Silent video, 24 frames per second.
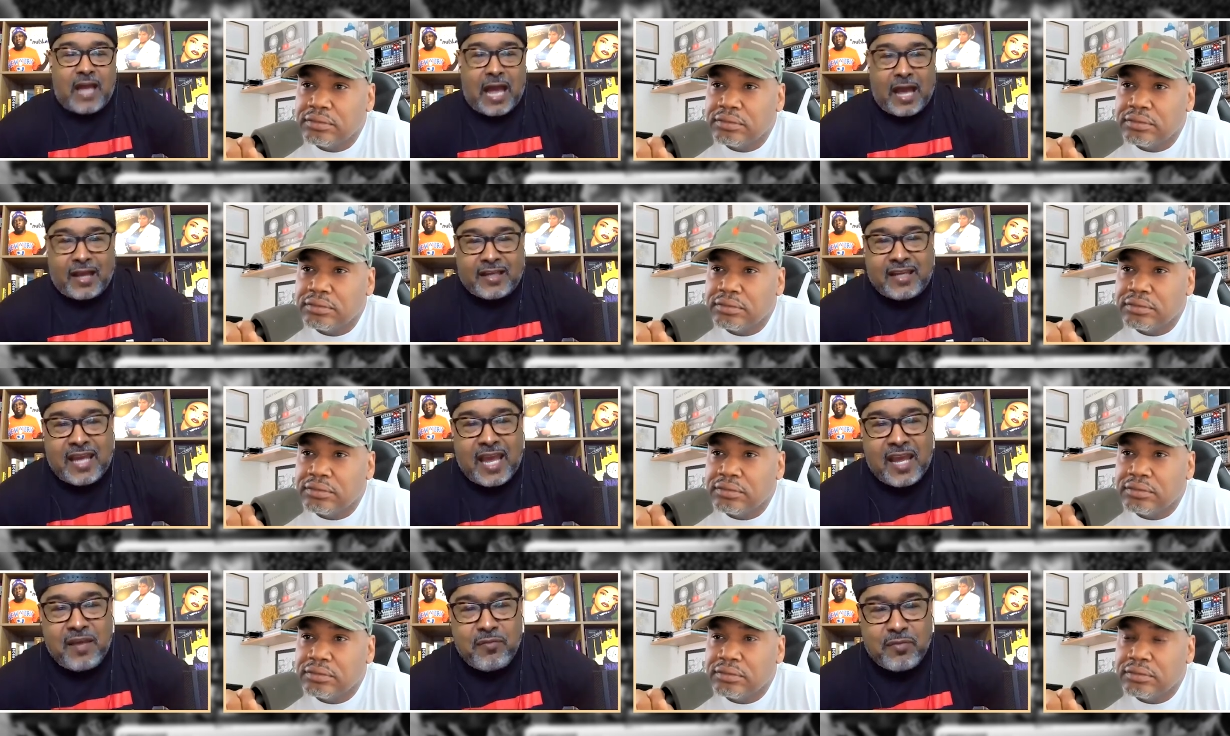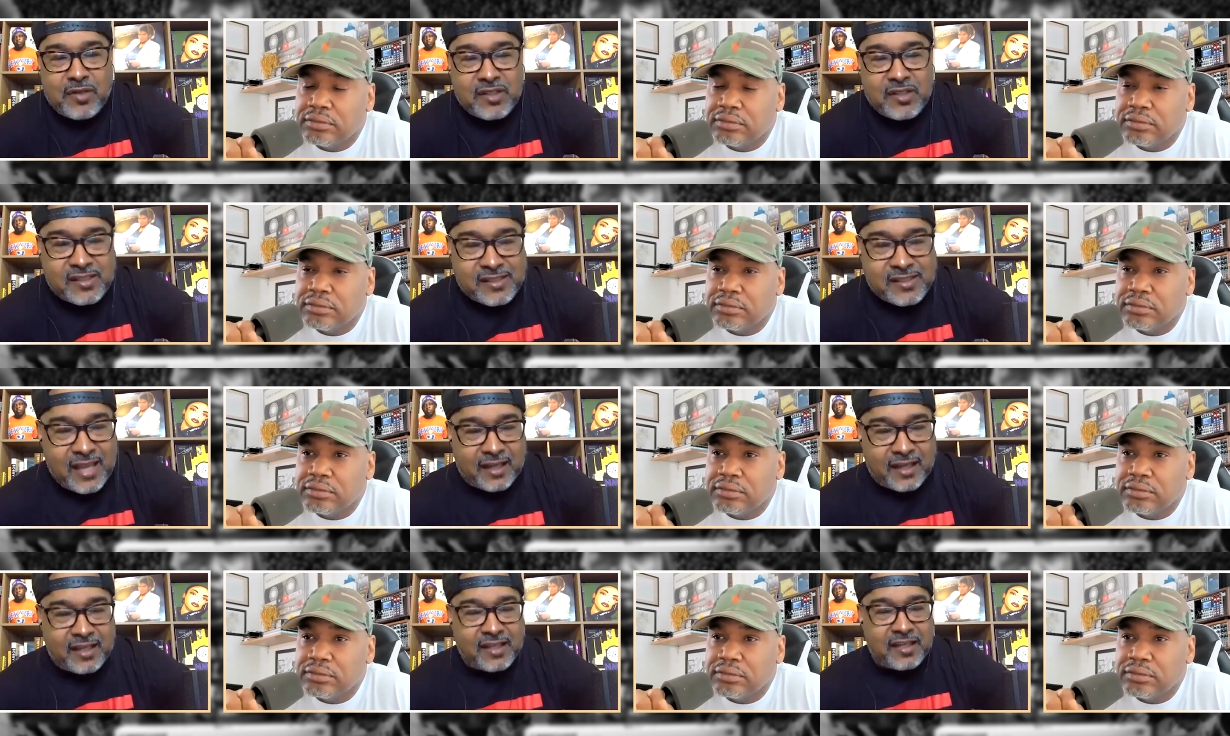Speaker 1: I came in
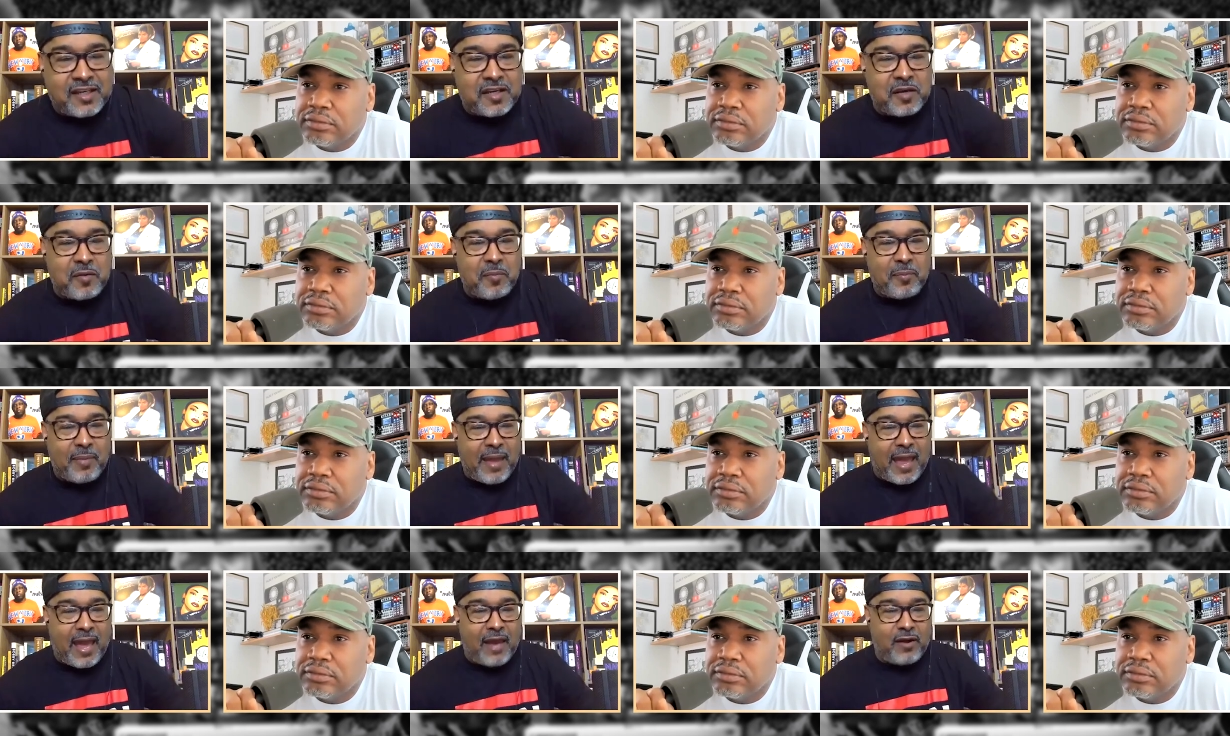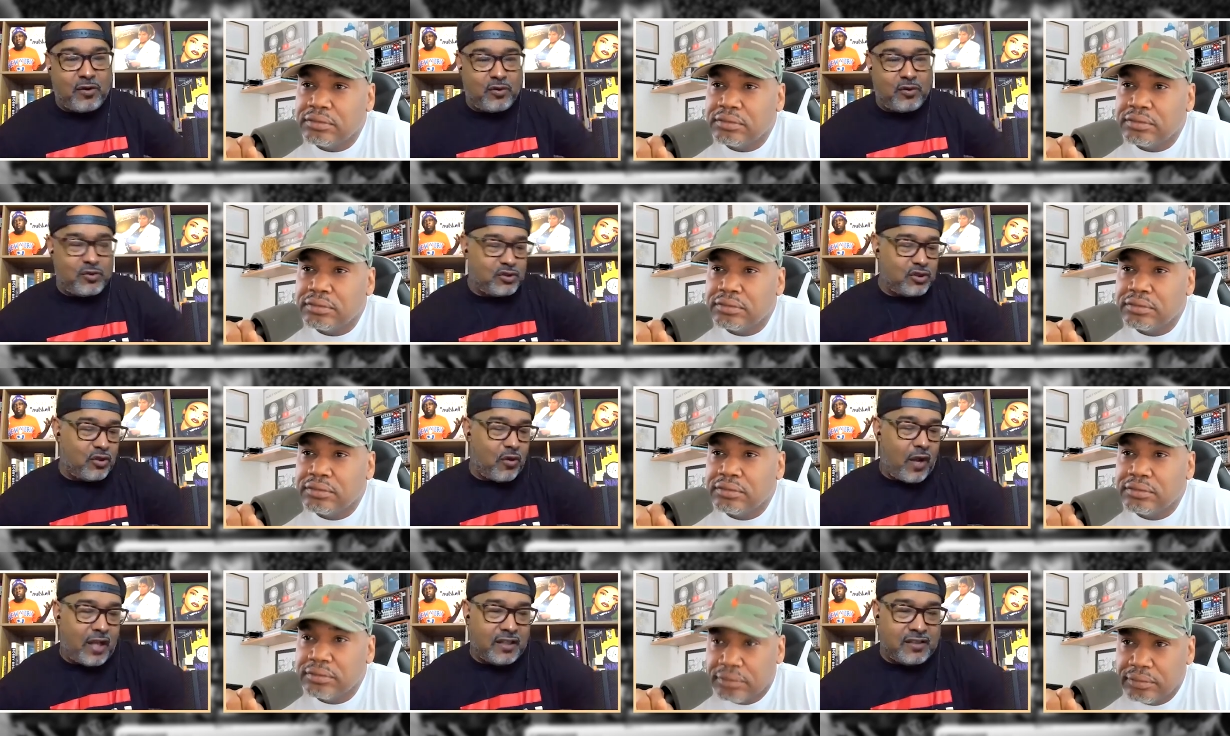second in the battle,
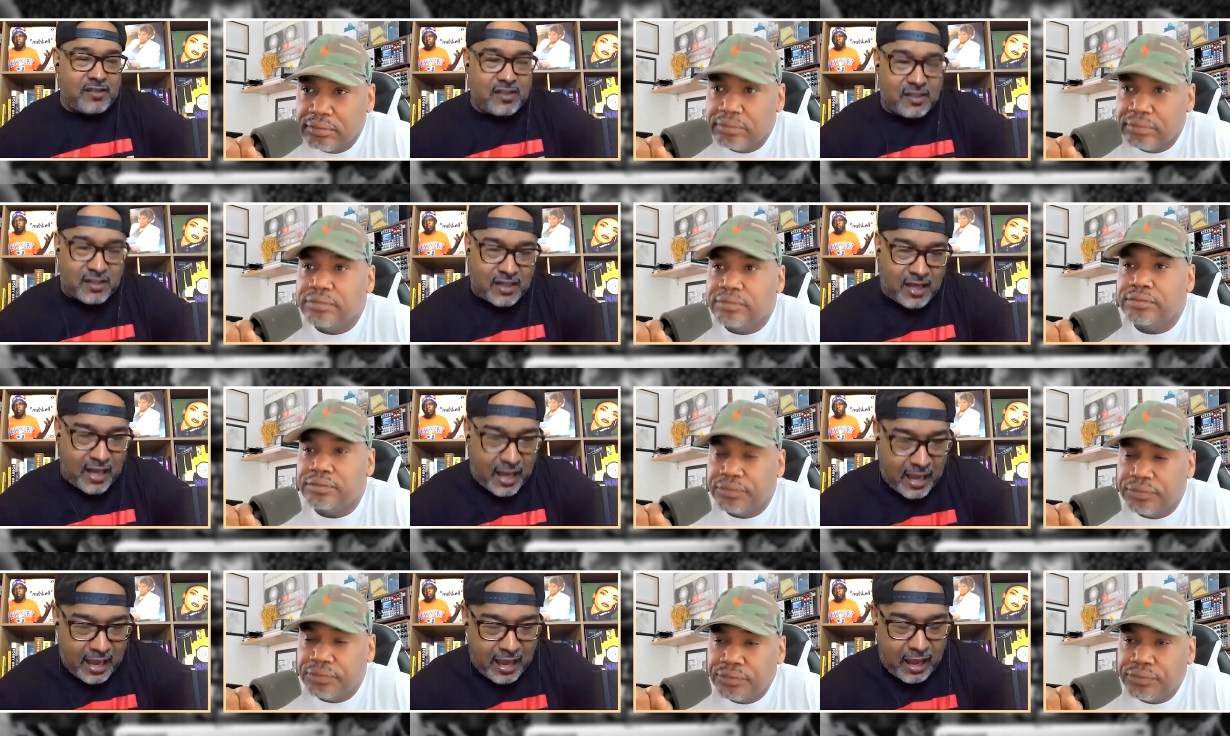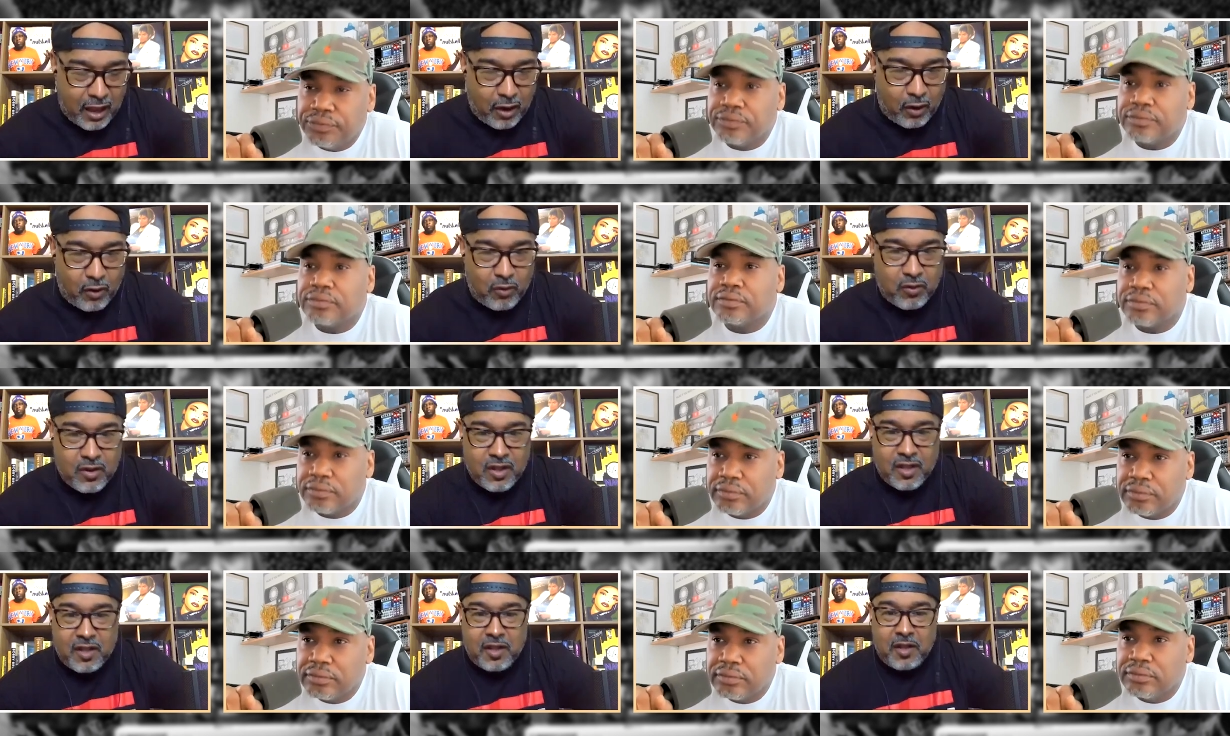so I took a L,